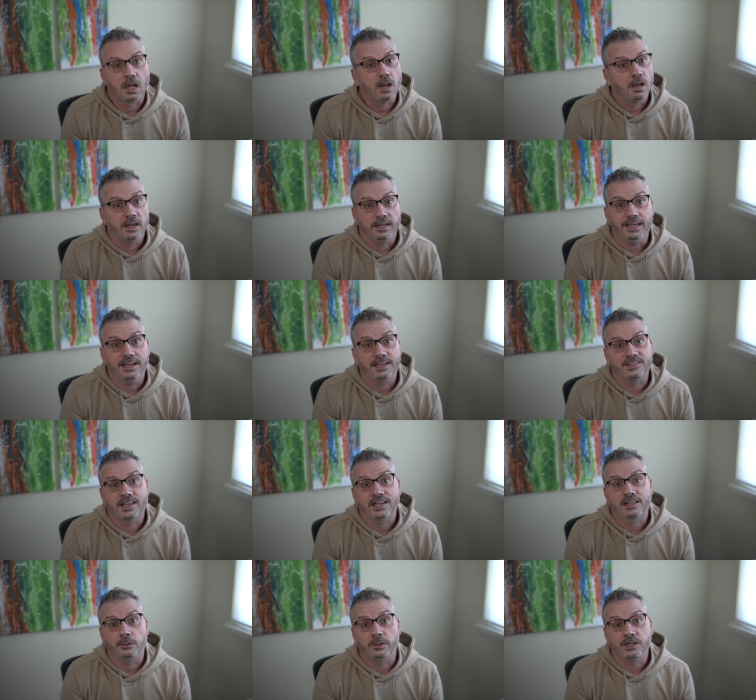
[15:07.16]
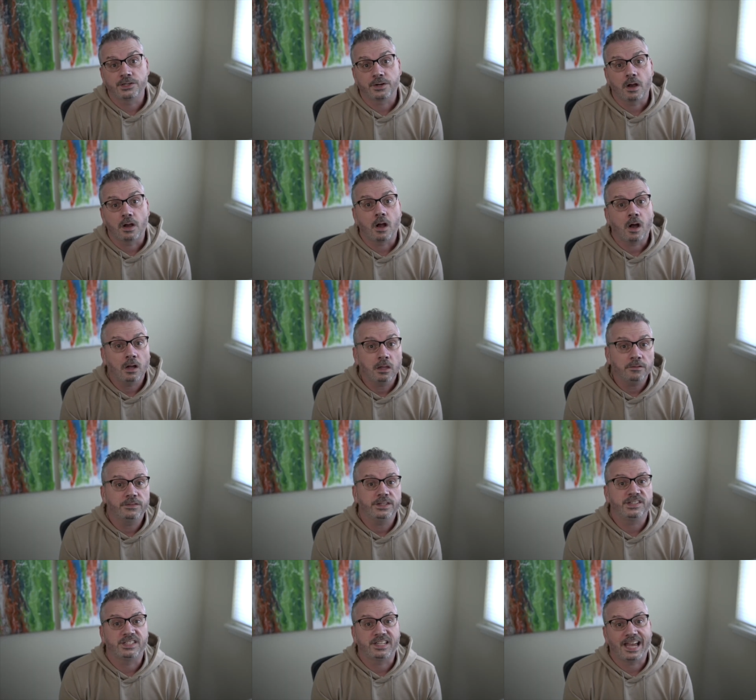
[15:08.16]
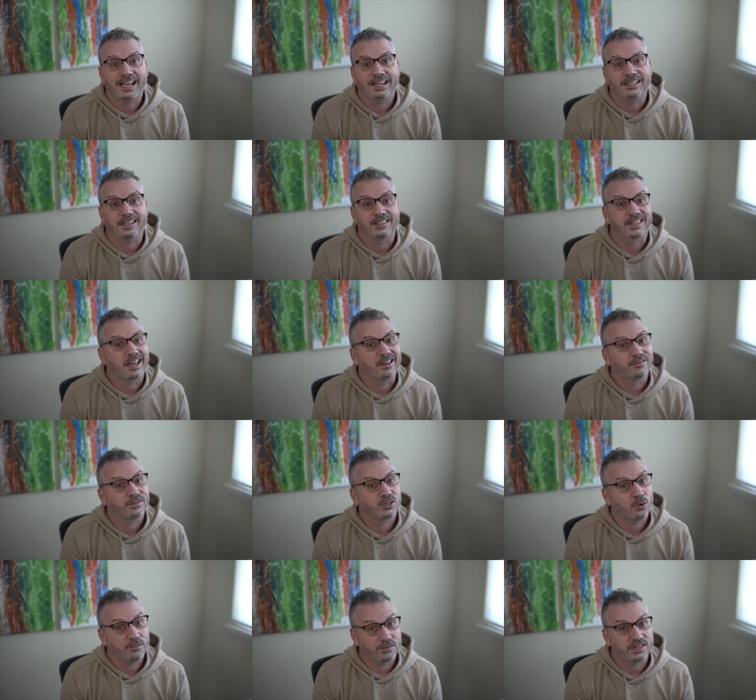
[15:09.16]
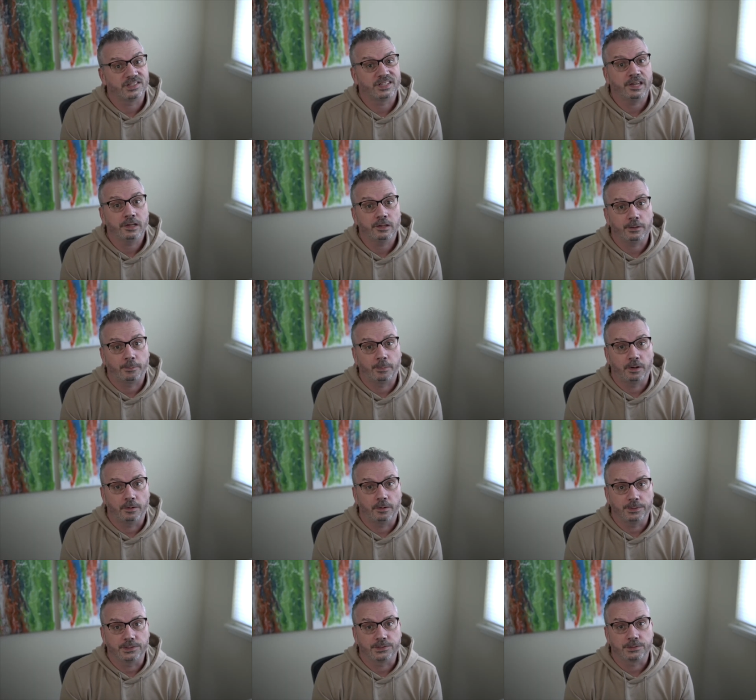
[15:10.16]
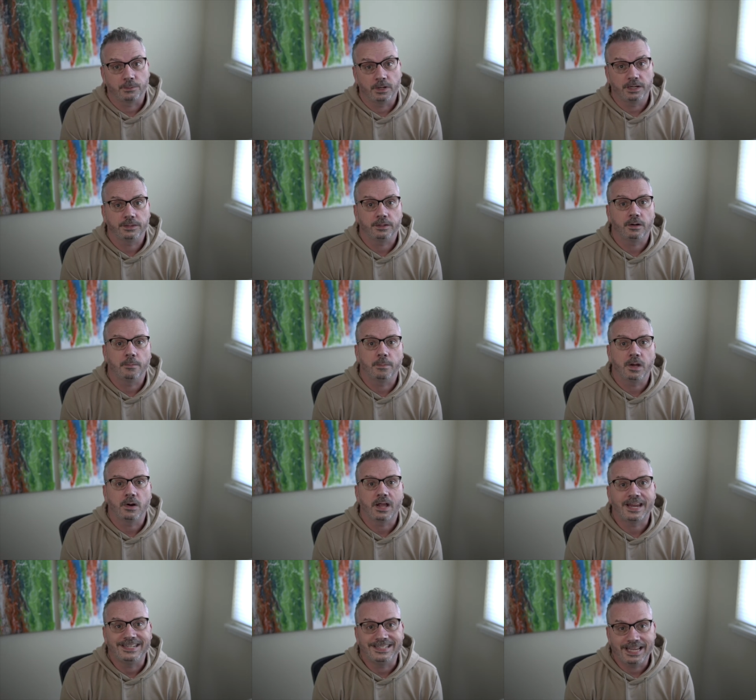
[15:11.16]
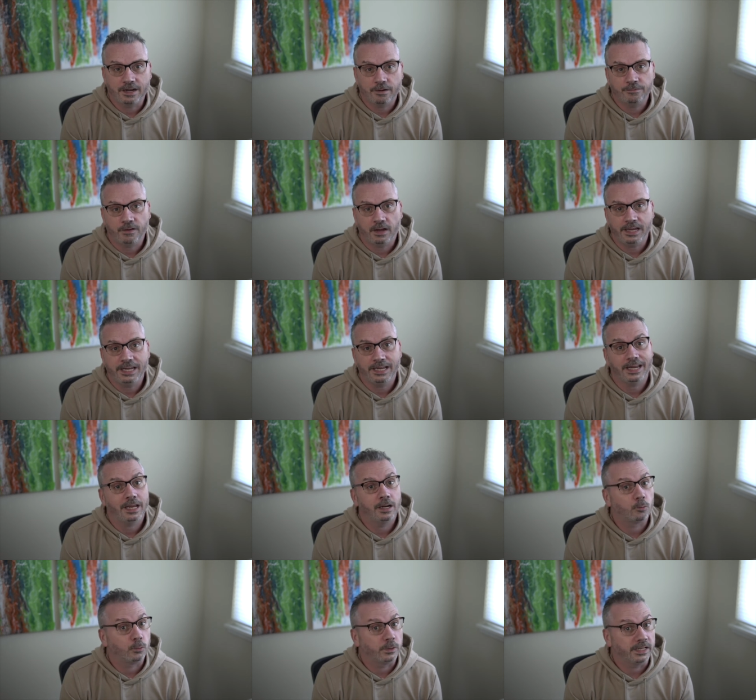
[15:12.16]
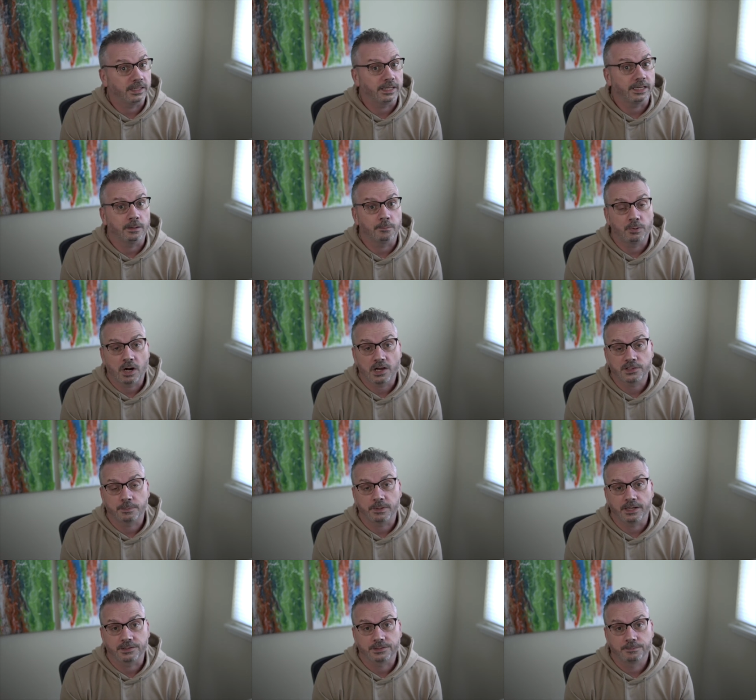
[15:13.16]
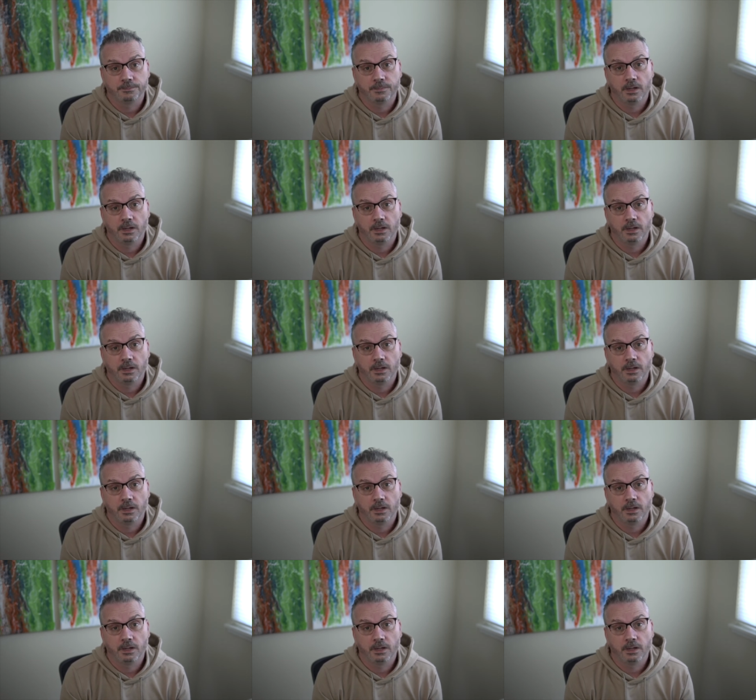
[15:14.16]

Yeah, exactly, Rich. All of these tactics have sort of a singular purpose, right? They're about identifying and reeling in prospects.